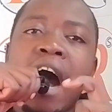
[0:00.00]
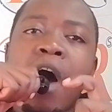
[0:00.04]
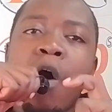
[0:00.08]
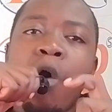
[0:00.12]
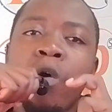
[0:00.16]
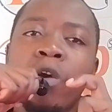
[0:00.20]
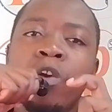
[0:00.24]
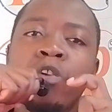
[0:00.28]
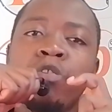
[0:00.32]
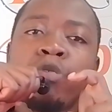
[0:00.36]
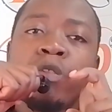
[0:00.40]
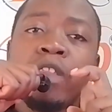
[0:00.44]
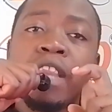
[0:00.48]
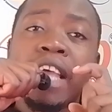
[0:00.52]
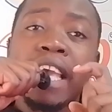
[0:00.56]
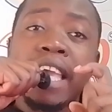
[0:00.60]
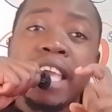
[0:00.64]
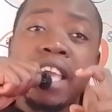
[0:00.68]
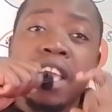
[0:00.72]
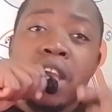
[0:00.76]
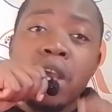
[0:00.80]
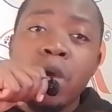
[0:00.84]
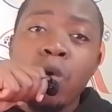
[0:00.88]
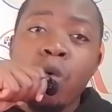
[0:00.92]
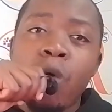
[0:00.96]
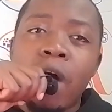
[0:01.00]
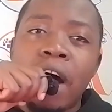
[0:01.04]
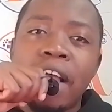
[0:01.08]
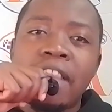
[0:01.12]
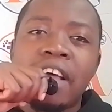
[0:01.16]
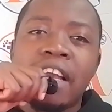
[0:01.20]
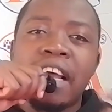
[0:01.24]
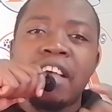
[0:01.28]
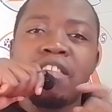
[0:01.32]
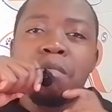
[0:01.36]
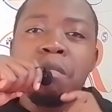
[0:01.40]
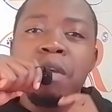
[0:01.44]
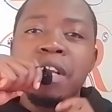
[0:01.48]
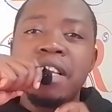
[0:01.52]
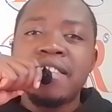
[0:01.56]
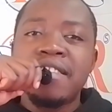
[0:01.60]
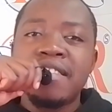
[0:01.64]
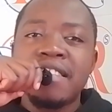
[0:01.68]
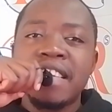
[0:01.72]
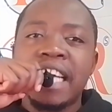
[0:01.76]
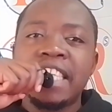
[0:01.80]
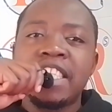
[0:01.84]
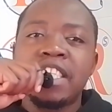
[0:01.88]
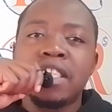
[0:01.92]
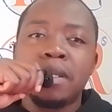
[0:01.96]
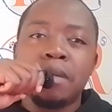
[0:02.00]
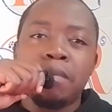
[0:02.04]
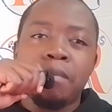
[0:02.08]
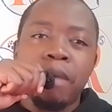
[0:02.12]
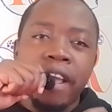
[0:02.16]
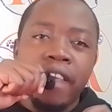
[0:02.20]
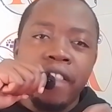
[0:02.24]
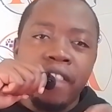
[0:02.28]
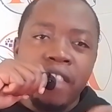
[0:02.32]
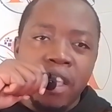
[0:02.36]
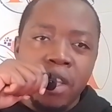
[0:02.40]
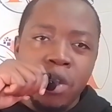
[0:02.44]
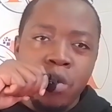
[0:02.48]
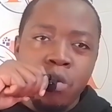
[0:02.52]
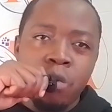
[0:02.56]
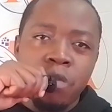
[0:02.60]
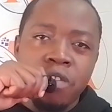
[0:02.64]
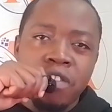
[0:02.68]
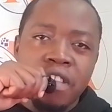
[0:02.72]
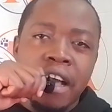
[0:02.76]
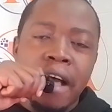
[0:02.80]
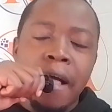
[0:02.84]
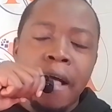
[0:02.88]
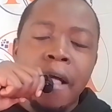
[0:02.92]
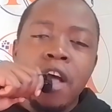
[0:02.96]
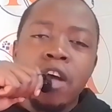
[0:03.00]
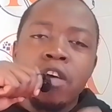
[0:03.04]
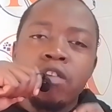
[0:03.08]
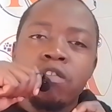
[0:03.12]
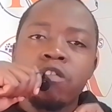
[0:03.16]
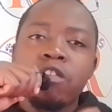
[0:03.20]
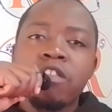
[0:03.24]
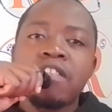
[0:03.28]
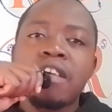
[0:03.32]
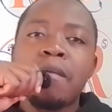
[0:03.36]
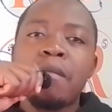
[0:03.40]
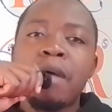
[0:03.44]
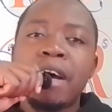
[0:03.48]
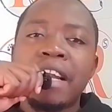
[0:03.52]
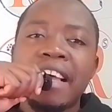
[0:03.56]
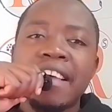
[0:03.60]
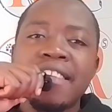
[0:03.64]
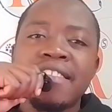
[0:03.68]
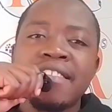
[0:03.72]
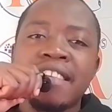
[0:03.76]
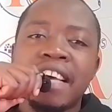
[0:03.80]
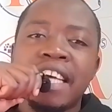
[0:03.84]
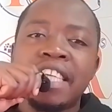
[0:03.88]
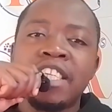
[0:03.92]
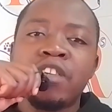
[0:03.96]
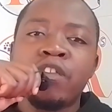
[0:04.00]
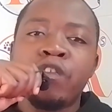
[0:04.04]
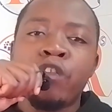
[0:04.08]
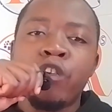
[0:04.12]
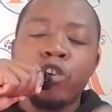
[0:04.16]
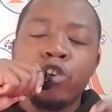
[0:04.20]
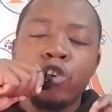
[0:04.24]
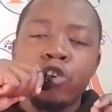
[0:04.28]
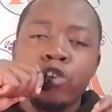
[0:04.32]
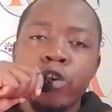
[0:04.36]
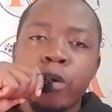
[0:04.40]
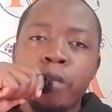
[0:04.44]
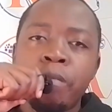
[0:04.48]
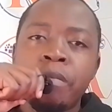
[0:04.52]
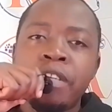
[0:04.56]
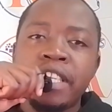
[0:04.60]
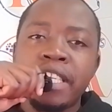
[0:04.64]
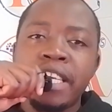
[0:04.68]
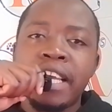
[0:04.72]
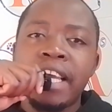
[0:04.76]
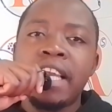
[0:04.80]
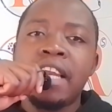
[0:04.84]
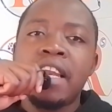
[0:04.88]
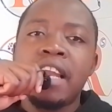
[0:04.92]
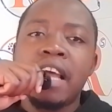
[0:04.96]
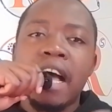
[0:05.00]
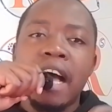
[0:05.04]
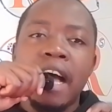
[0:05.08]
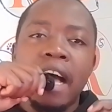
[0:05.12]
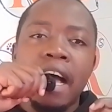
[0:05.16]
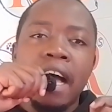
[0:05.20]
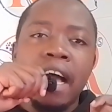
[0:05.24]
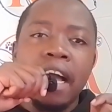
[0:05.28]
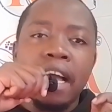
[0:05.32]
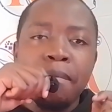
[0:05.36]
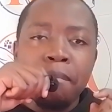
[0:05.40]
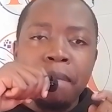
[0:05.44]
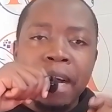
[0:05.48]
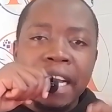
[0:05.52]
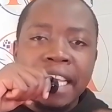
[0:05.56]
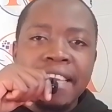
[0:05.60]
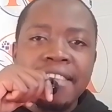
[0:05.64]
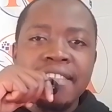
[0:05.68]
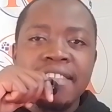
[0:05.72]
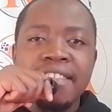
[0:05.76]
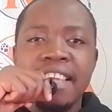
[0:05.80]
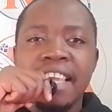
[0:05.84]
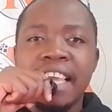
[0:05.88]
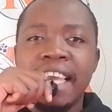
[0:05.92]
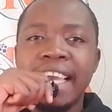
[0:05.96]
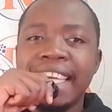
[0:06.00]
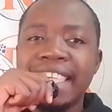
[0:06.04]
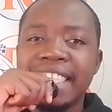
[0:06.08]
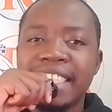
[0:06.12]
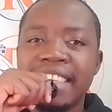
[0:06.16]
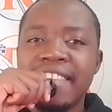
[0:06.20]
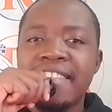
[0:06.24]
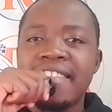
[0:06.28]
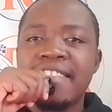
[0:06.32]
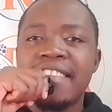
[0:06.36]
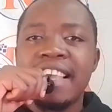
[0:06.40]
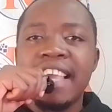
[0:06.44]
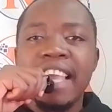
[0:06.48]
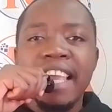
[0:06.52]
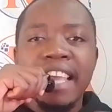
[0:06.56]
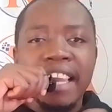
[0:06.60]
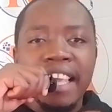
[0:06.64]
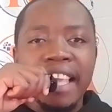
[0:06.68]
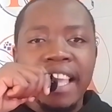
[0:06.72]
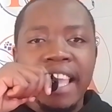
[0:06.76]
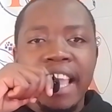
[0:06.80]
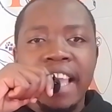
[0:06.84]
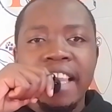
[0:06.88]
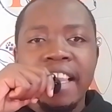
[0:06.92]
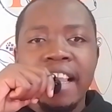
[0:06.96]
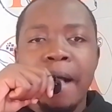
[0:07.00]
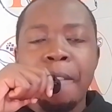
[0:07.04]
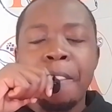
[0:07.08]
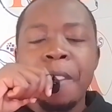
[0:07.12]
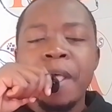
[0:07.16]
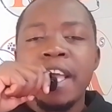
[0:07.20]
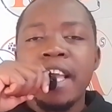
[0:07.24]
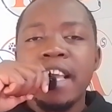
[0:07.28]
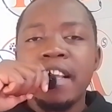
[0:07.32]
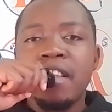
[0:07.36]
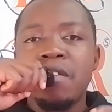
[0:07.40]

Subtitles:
or to the keyword that has been searched by the user. So someone has searched for top 10 marketing agency in Kenya.